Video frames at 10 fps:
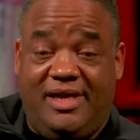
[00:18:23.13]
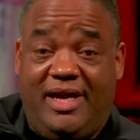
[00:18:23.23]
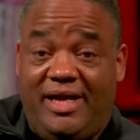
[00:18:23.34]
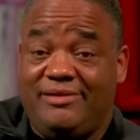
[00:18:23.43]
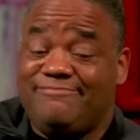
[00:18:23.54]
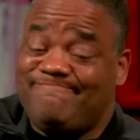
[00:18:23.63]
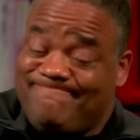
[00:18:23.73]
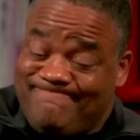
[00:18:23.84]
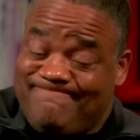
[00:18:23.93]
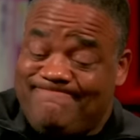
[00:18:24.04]
And
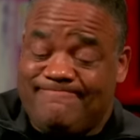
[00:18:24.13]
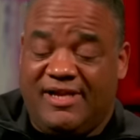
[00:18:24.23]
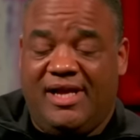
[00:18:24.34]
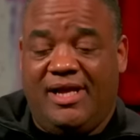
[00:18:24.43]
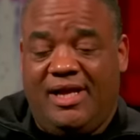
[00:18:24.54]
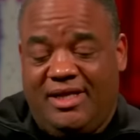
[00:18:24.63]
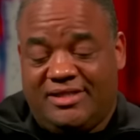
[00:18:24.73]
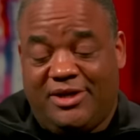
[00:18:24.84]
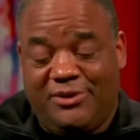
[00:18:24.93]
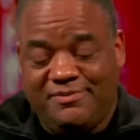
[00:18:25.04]

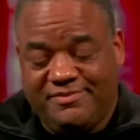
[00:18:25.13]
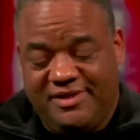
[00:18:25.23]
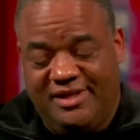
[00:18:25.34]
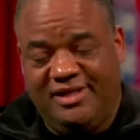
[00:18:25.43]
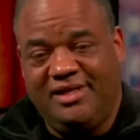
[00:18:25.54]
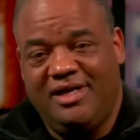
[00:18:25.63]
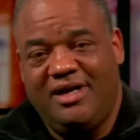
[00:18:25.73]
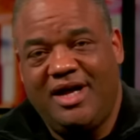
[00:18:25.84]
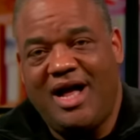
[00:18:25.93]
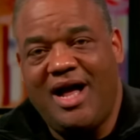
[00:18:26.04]
so
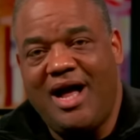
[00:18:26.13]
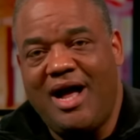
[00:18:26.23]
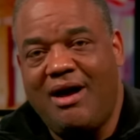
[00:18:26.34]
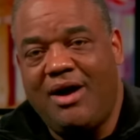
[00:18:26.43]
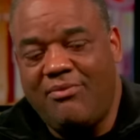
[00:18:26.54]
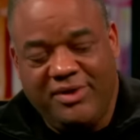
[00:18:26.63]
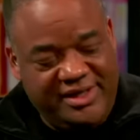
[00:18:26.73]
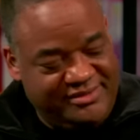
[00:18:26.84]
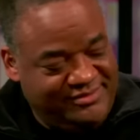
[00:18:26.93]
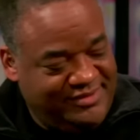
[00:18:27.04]
I want
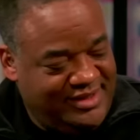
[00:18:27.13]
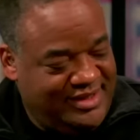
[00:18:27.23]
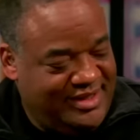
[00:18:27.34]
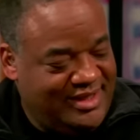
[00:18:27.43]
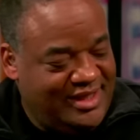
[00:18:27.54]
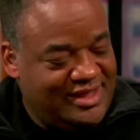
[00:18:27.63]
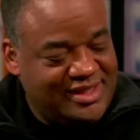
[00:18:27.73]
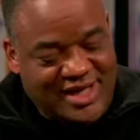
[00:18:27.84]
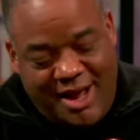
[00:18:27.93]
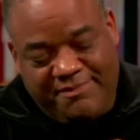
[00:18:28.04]
to
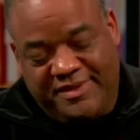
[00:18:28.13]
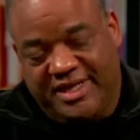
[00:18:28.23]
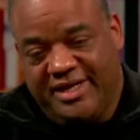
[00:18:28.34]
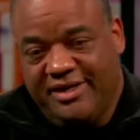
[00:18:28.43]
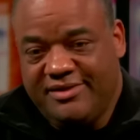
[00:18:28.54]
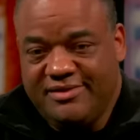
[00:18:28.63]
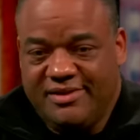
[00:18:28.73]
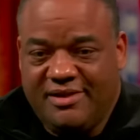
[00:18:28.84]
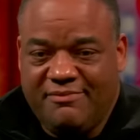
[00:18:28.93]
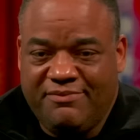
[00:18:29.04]
stop there
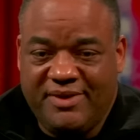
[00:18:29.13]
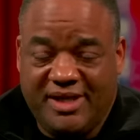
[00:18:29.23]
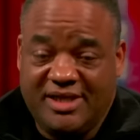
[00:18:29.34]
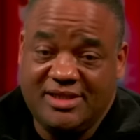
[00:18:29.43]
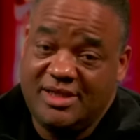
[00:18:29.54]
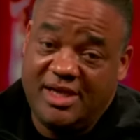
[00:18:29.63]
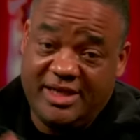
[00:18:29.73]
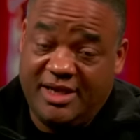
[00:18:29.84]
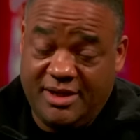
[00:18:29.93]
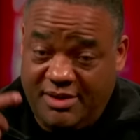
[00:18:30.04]
because,
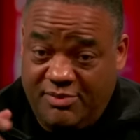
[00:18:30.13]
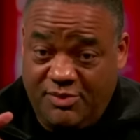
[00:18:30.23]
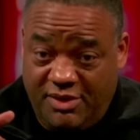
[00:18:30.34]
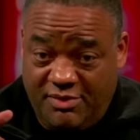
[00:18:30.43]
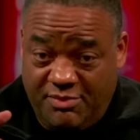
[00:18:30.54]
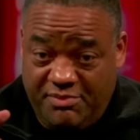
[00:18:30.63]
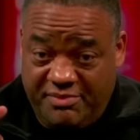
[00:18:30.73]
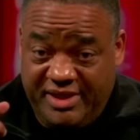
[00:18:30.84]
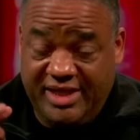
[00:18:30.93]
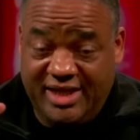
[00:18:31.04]
again,
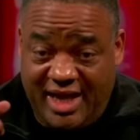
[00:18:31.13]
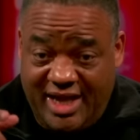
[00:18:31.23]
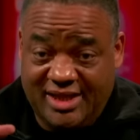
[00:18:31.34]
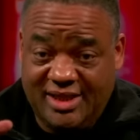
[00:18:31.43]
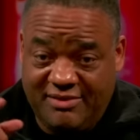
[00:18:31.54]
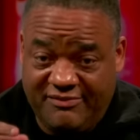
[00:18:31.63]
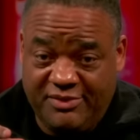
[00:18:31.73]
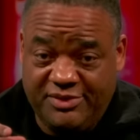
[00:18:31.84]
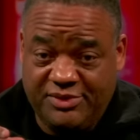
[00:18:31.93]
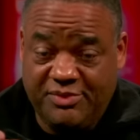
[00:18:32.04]
me and Anthony and
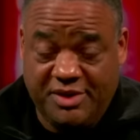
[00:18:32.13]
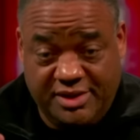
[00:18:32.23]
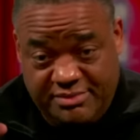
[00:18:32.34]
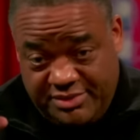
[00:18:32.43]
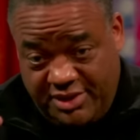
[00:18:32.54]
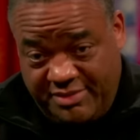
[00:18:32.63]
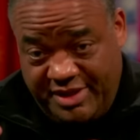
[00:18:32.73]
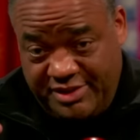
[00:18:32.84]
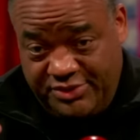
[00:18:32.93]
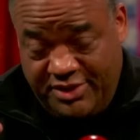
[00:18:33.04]
Virgil, we're going to talk
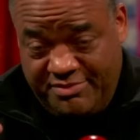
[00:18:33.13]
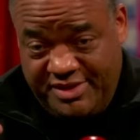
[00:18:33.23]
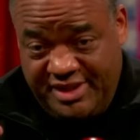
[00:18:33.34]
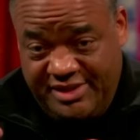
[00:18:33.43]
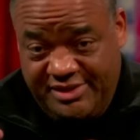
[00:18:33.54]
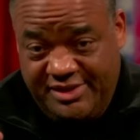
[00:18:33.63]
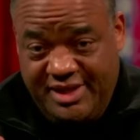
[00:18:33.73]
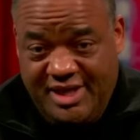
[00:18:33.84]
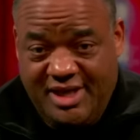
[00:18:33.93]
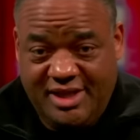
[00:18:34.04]
about the Trump deal.
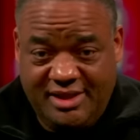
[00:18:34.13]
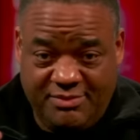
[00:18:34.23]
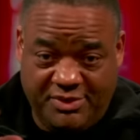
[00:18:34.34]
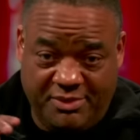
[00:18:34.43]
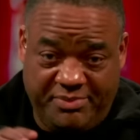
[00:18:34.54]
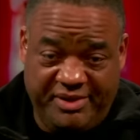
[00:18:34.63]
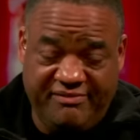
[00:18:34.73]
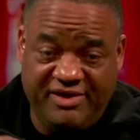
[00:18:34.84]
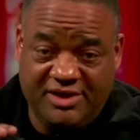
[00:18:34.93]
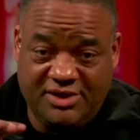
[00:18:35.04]
Then we're going to
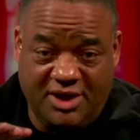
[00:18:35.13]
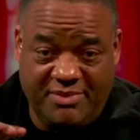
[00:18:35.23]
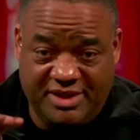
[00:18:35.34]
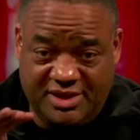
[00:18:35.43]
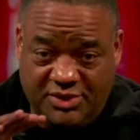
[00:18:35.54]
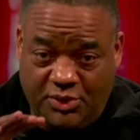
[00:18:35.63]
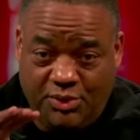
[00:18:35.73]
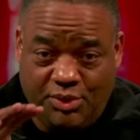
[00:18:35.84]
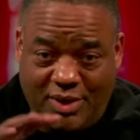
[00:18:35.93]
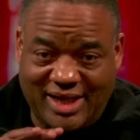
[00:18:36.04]
pivot and talk about this
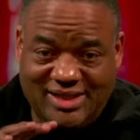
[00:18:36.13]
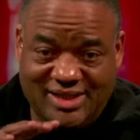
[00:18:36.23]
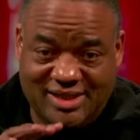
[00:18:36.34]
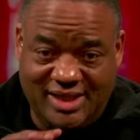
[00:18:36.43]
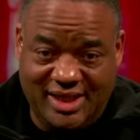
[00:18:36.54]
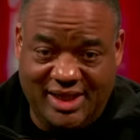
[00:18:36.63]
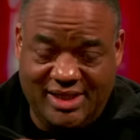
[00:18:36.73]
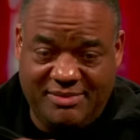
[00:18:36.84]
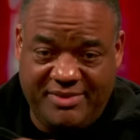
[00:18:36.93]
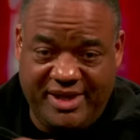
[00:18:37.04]
whole Christ is King
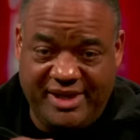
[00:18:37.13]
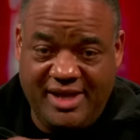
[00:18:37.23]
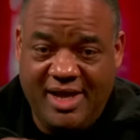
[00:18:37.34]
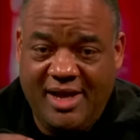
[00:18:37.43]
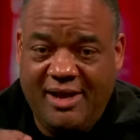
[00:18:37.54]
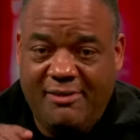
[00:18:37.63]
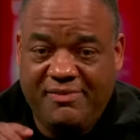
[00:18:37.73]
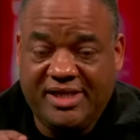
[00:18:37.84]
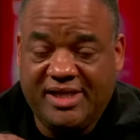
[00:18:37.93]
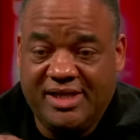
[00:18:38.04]
debate,
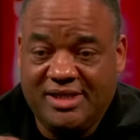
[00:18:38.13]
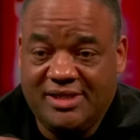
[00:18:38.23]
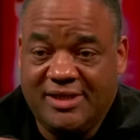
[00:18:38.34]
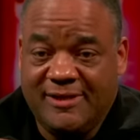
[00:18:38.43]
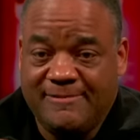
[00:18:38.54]
because